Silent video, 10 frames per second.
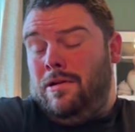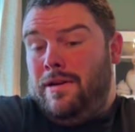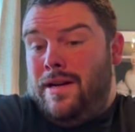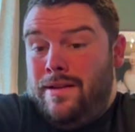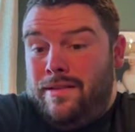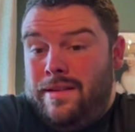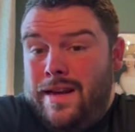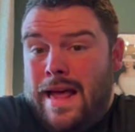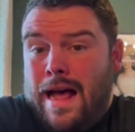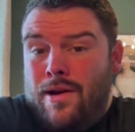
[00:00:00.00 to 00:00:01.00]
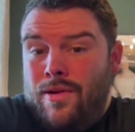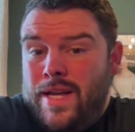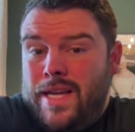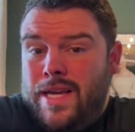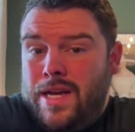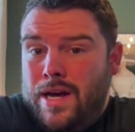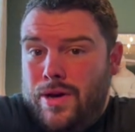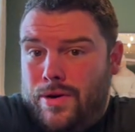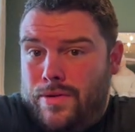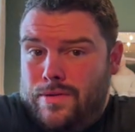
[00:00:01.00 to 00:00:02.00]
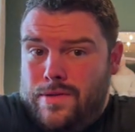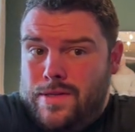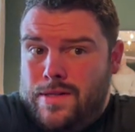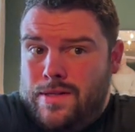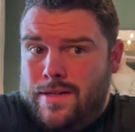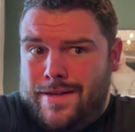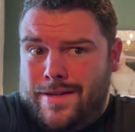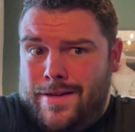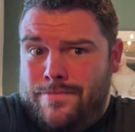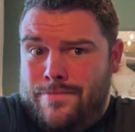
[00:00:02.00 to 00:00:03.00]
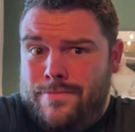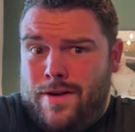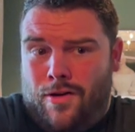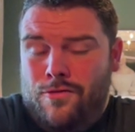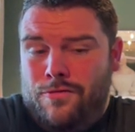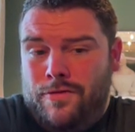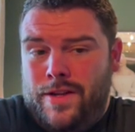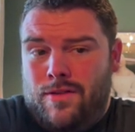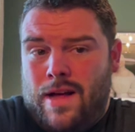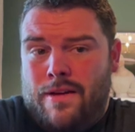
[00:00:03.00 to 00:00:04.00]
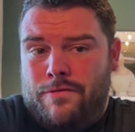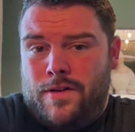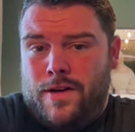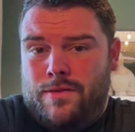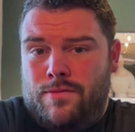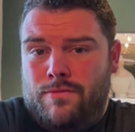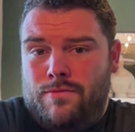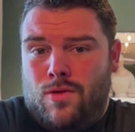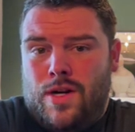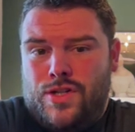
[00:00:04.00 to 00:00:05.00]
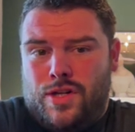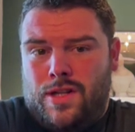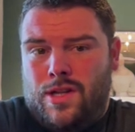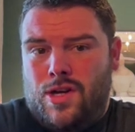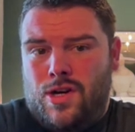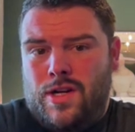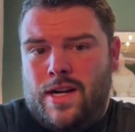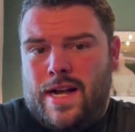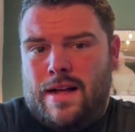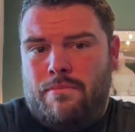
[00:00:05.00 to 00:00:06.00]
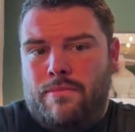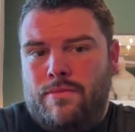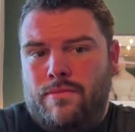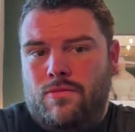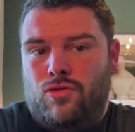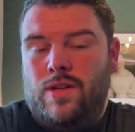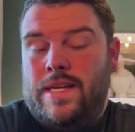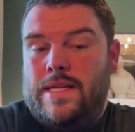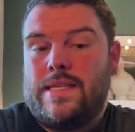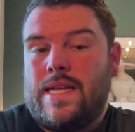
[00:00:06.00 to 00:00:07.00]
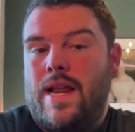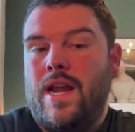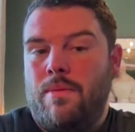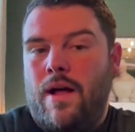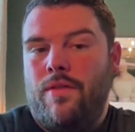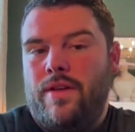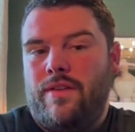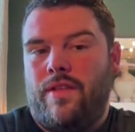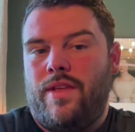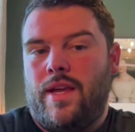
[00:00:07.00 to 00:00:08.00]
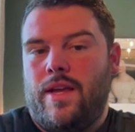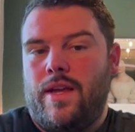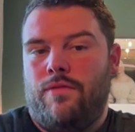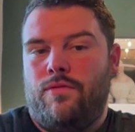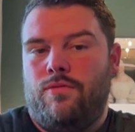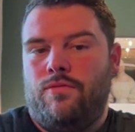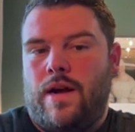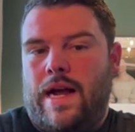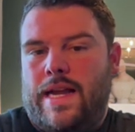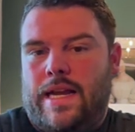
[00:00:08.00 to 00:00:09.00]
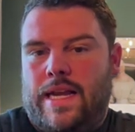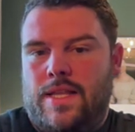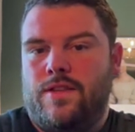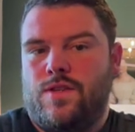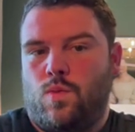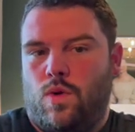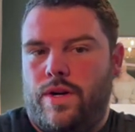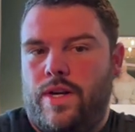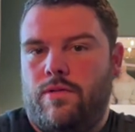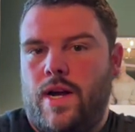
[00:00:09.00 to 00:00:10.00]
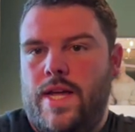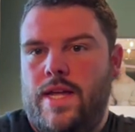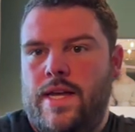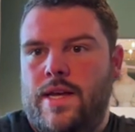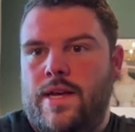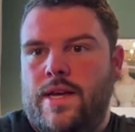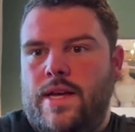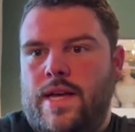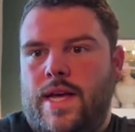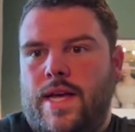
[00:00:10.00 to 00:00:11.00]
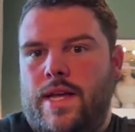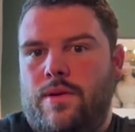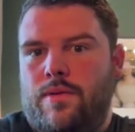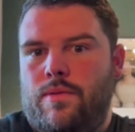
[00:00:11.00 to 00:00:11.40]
going to see how it goes. Hopefully you'll have fun watching along. I'm really excited about this. I think if I can get this working right and